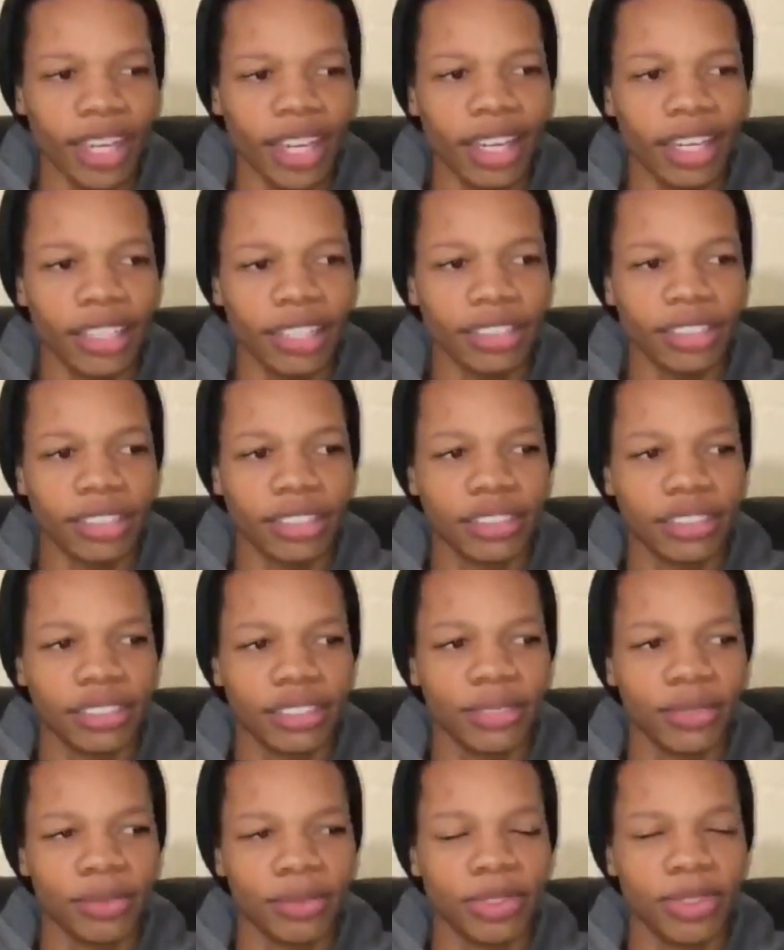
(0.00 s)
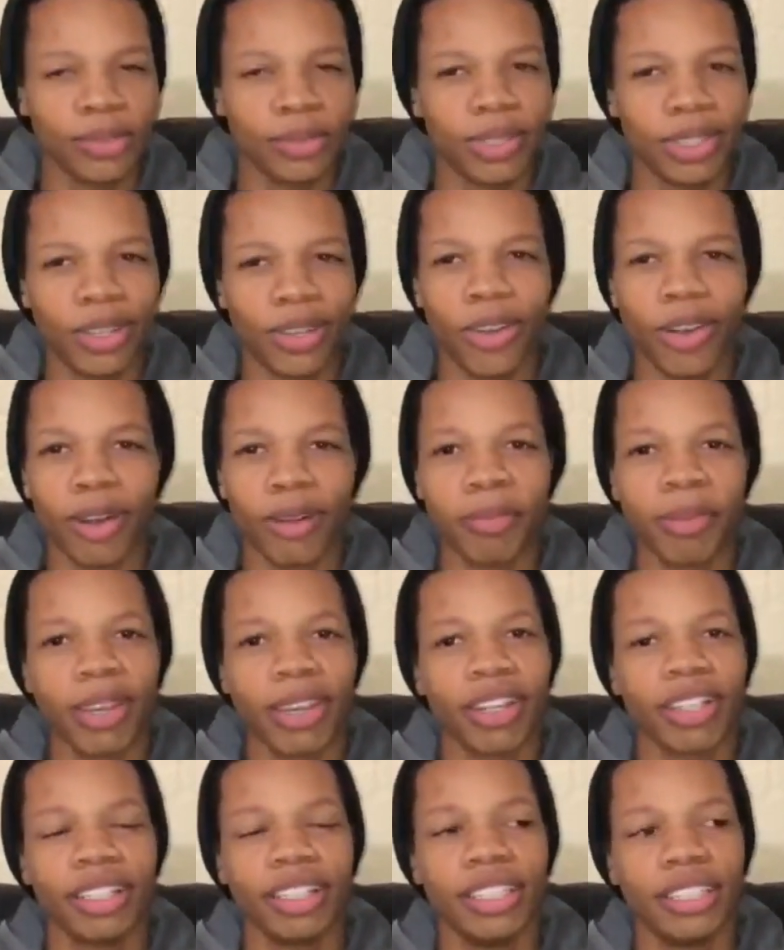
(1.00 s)
and we grow up
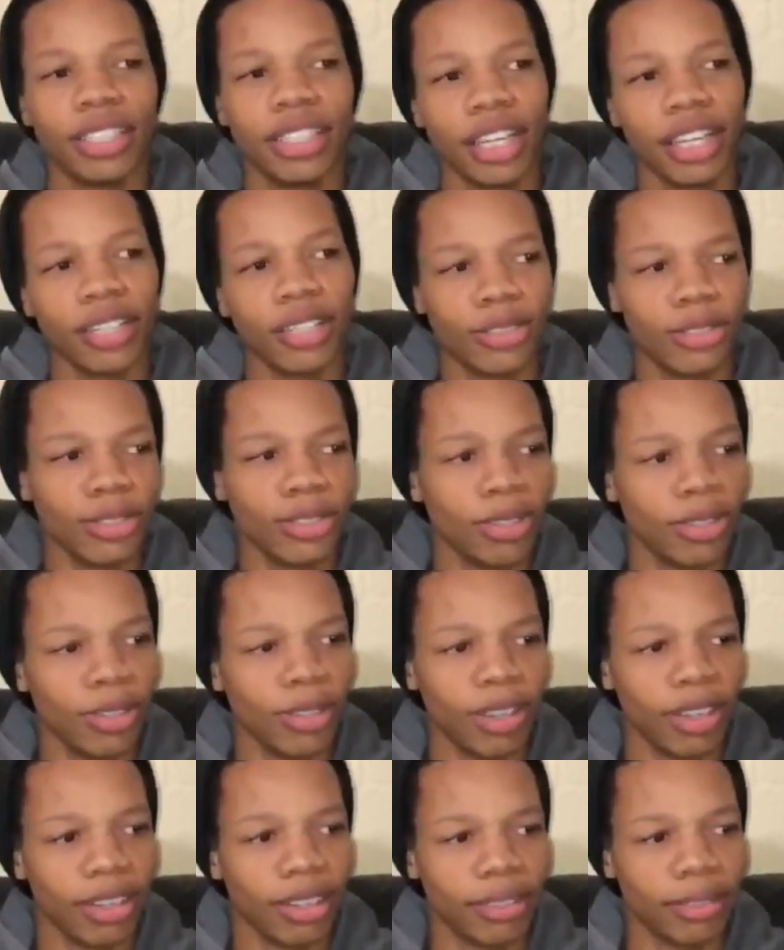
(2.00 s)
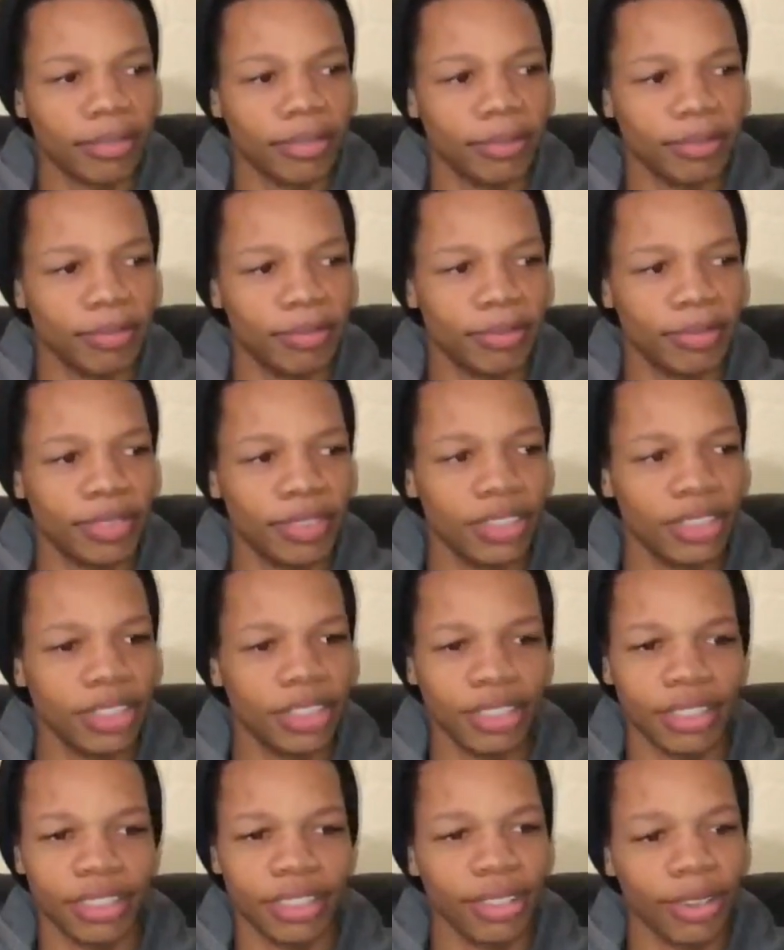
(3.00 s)
hearing these things,
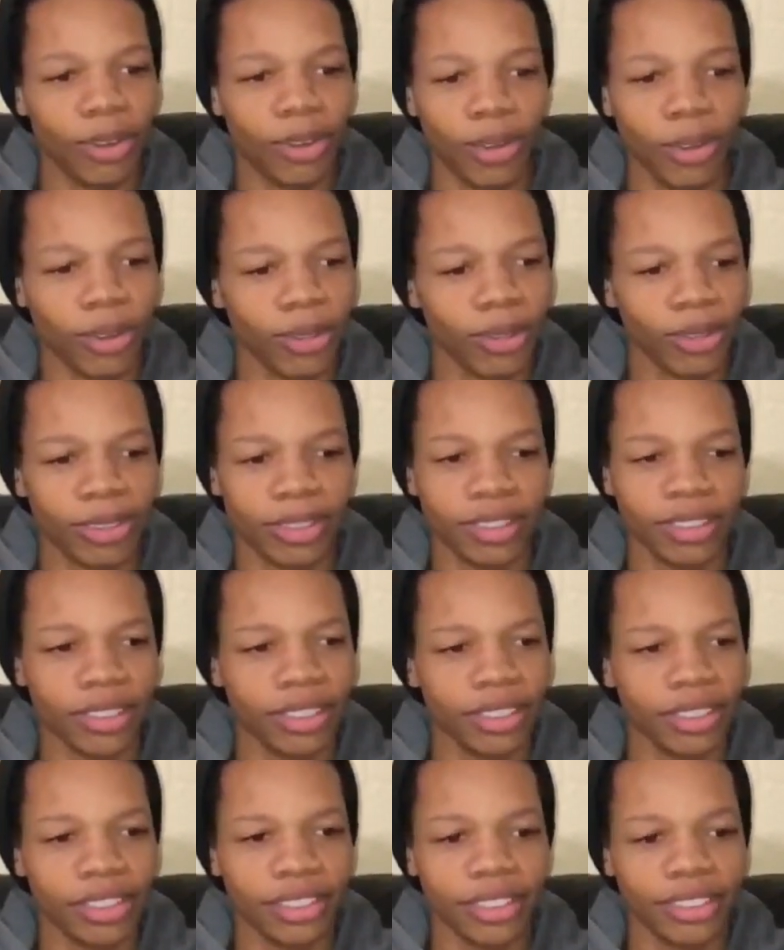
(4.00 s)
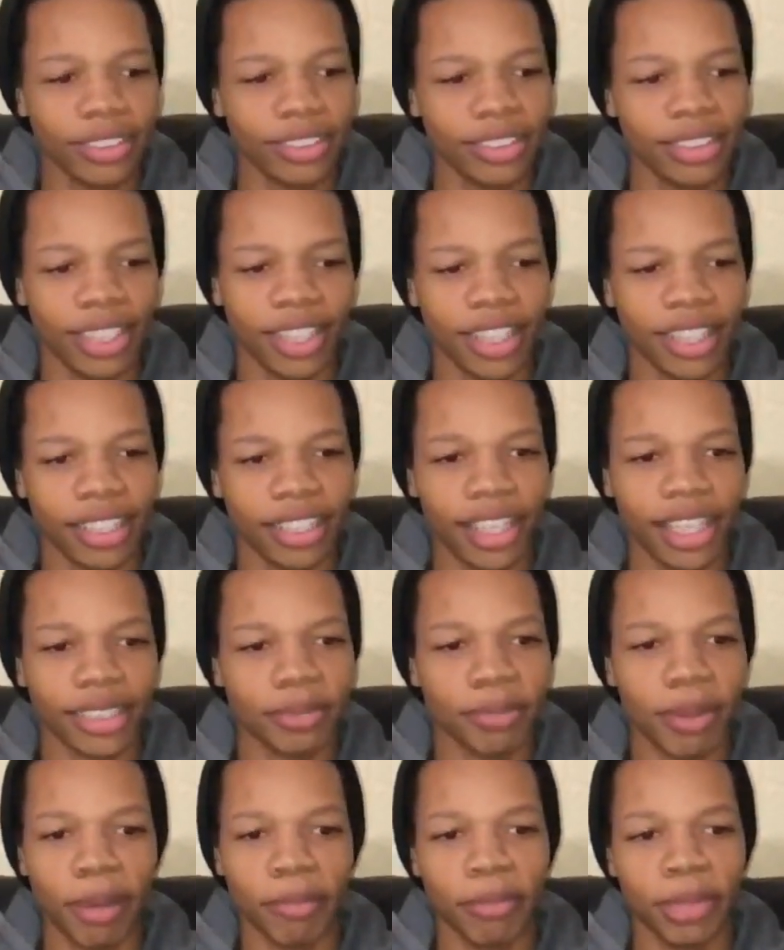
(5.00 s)
the whole
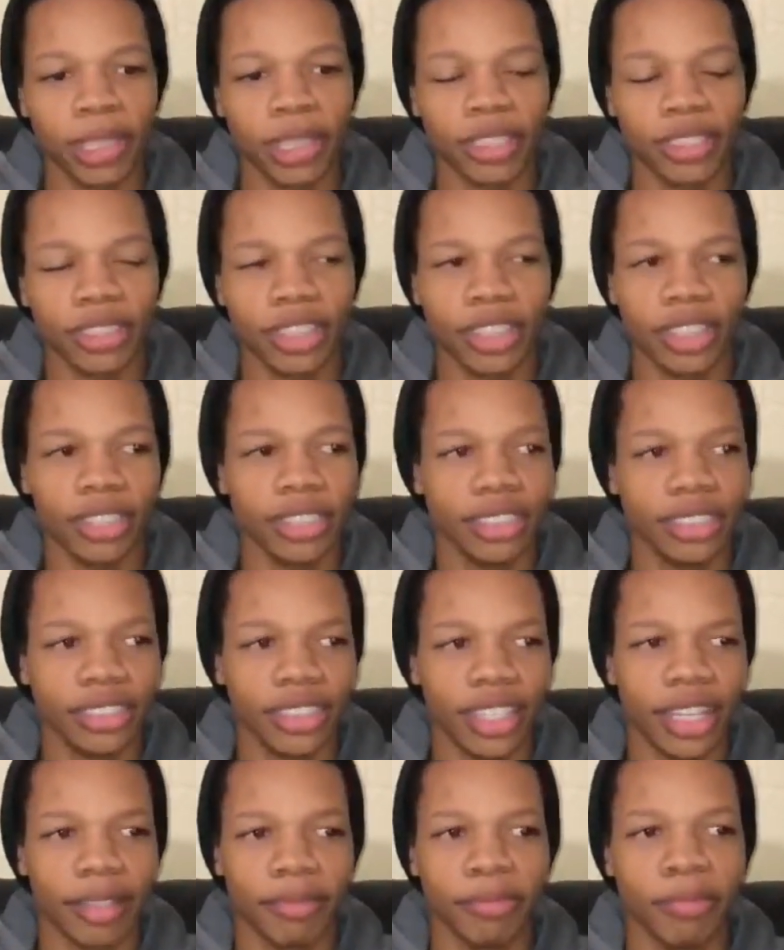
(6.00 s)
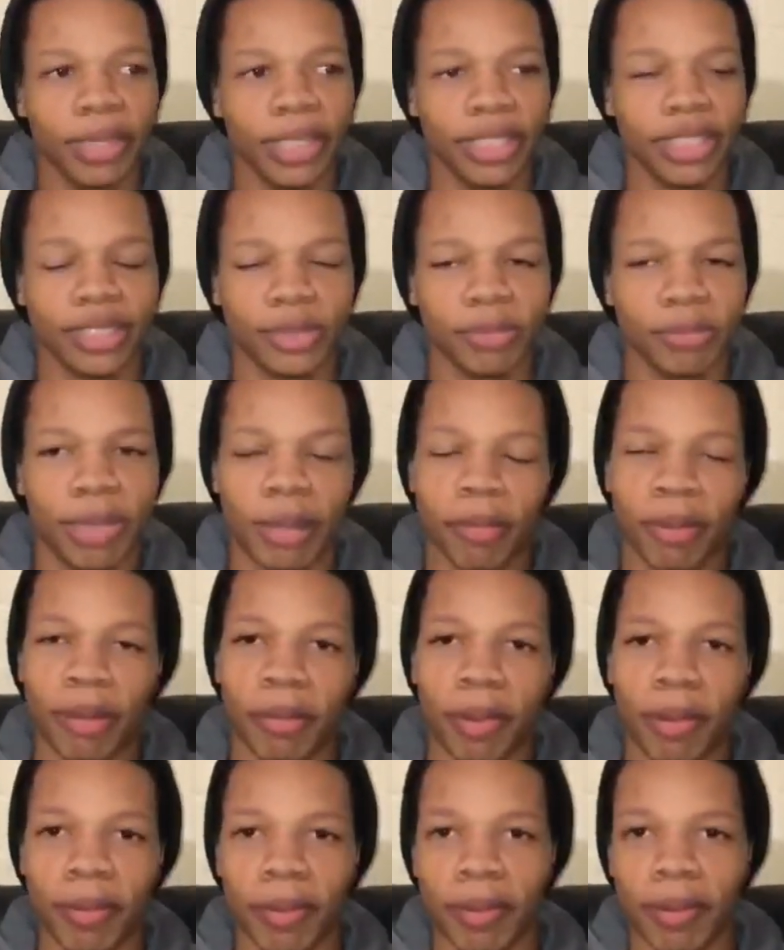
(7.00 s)
that's my bitch and that bitch, blah blah
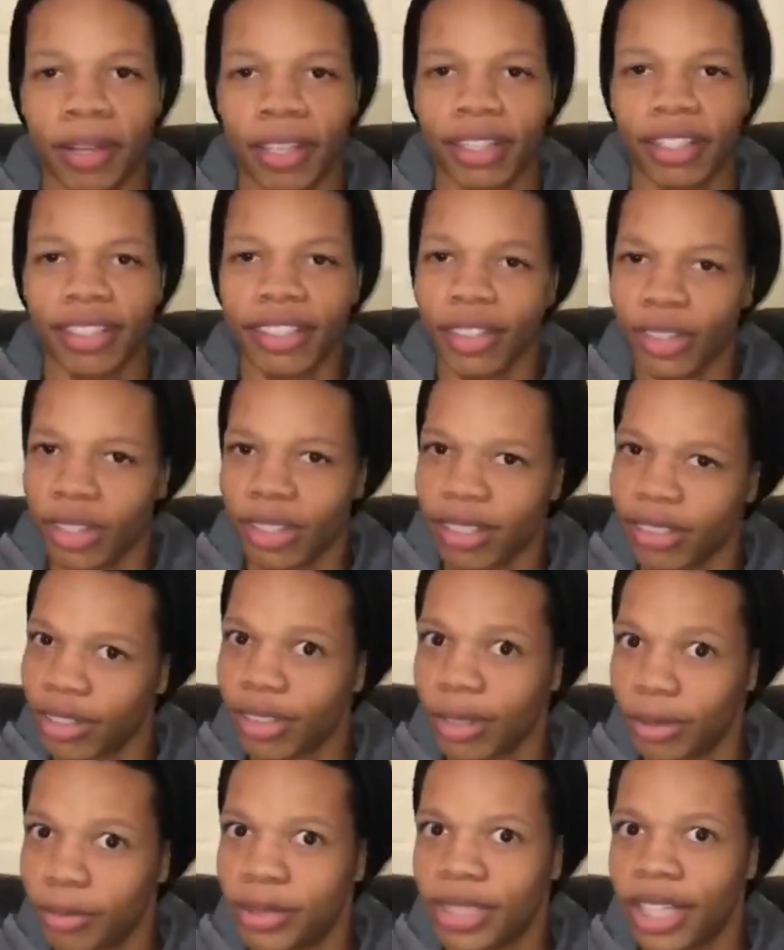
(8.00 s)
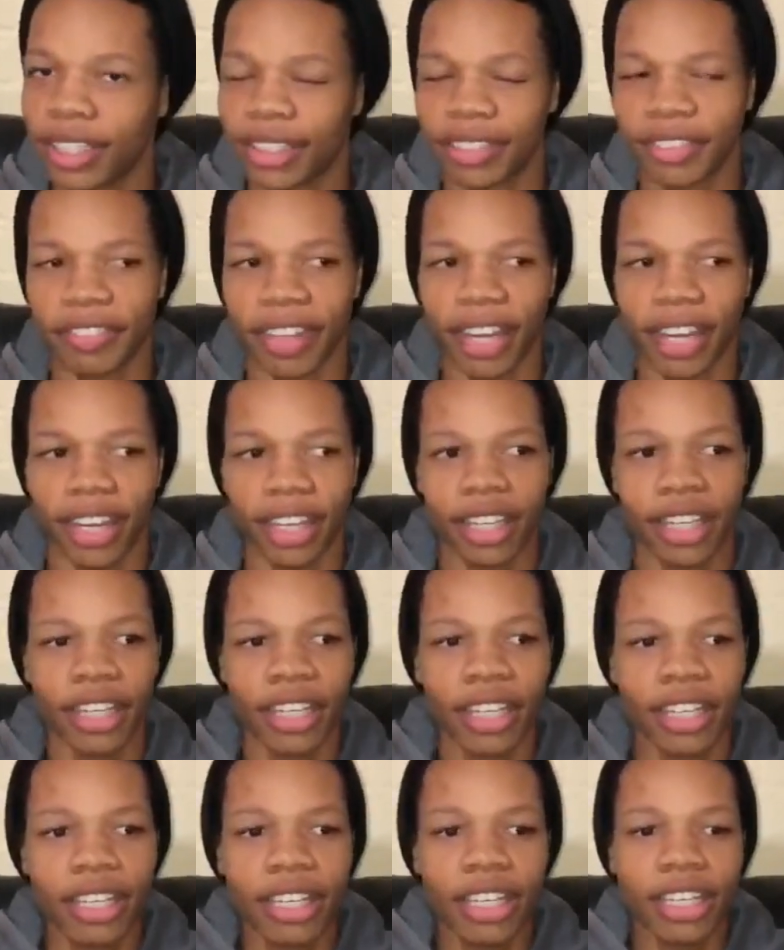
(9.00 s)
blah blah blah, the objectifying,
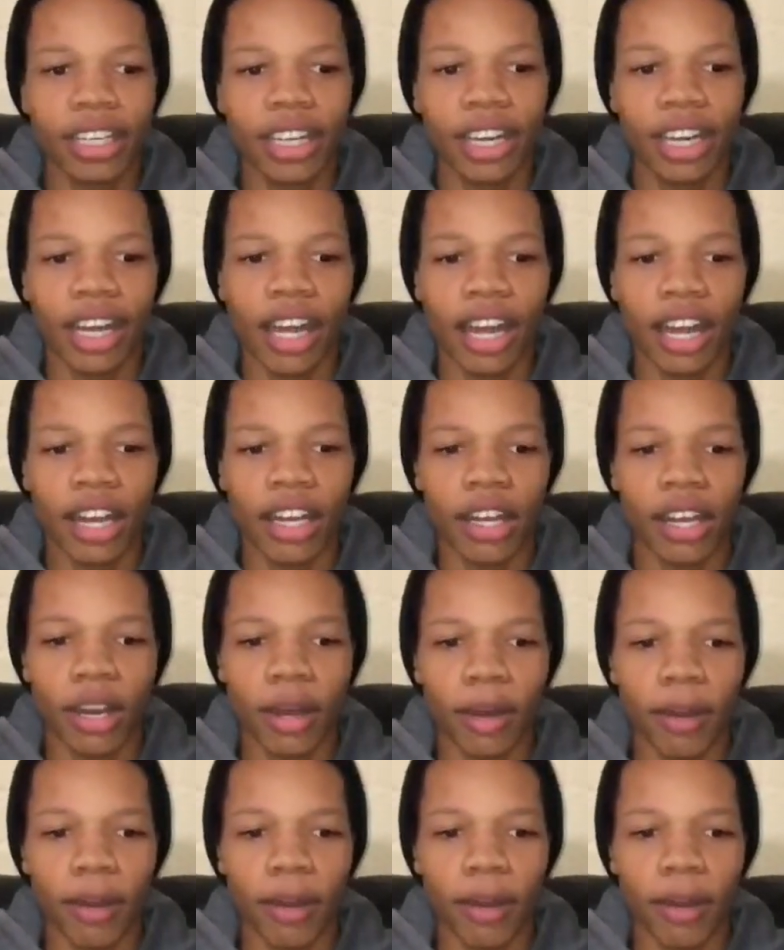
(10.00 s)
and